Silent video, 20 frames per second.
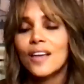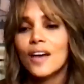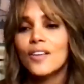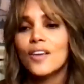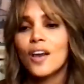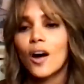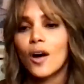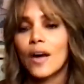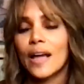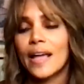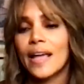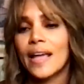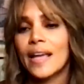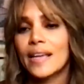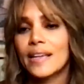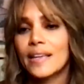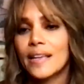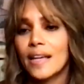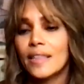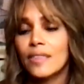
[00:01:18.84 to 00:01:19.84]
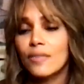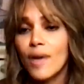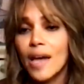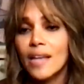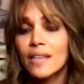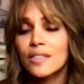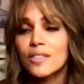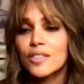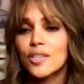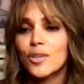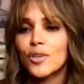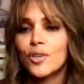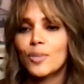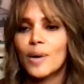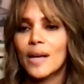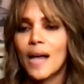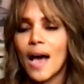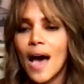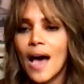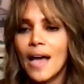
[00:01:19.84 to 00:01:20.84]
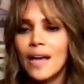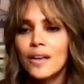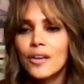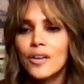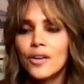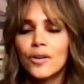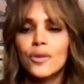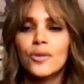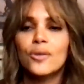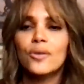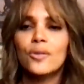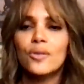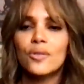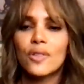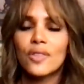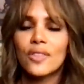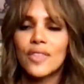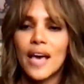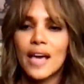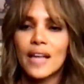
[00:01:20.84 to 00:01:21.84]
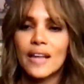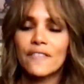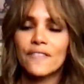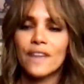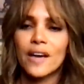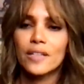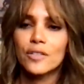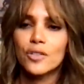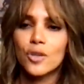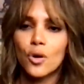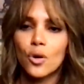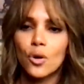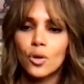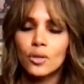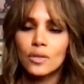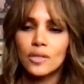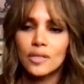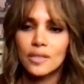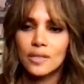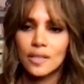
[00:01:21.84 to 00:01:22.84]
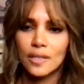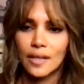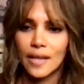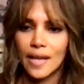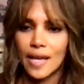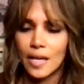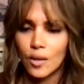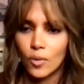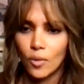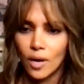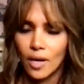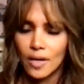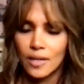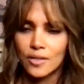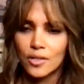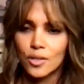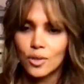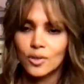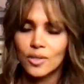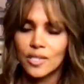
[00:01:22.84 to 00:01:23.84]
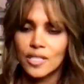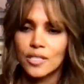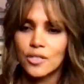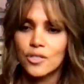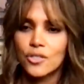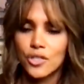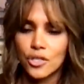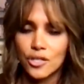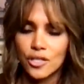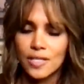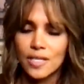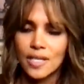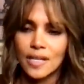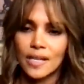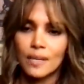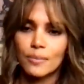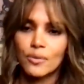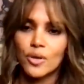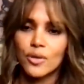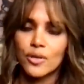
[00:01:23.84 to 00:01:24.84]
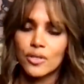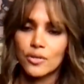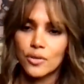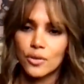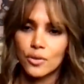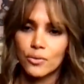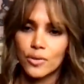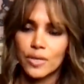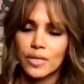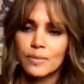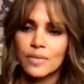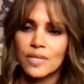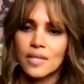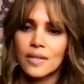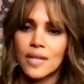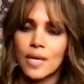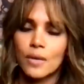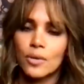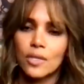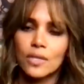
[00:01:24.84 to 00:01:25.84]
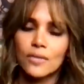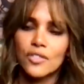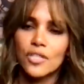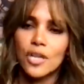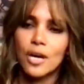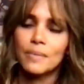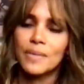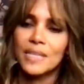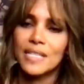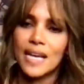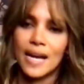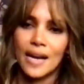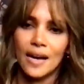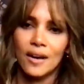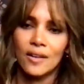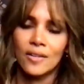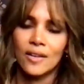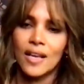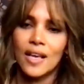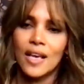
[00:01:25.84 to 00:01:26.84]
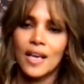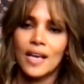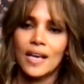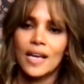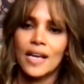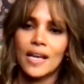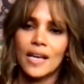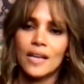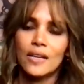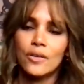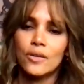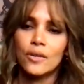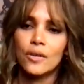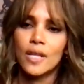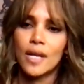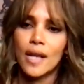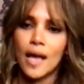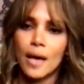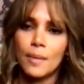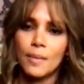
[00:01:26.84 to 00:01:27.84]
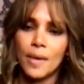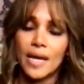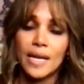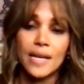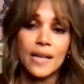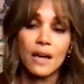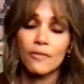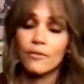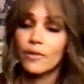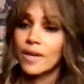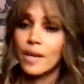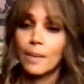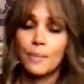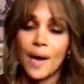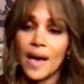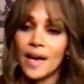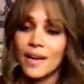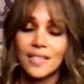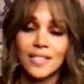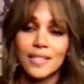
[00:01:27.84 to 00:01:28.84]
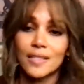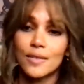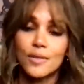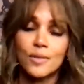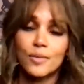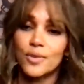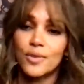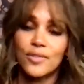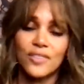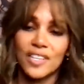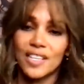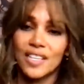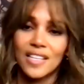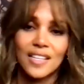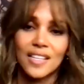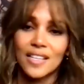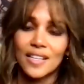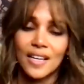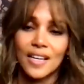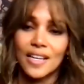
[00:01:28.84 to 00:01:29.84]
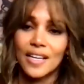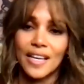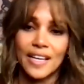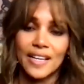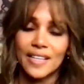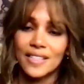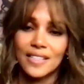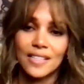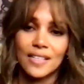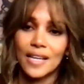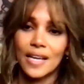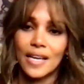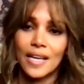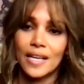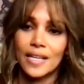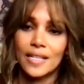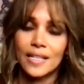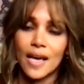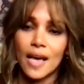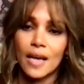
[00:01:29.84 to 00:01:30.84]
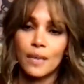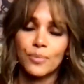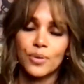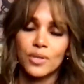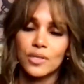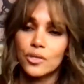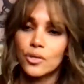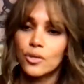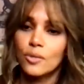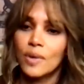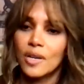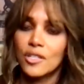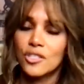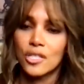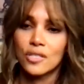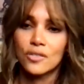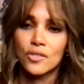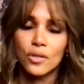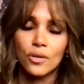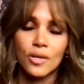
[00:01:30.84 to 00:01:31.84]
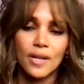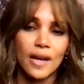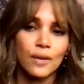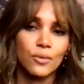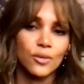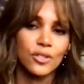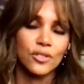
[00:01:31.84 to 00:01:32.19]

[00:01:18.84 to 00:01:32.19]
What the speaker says: no, it threatened to, but I knew that if I told anyone and told the insurance that I had broken 2 ribs, they would have shut me down. And I knew that I might never get back to this movie again. And I had put too much into it. I'd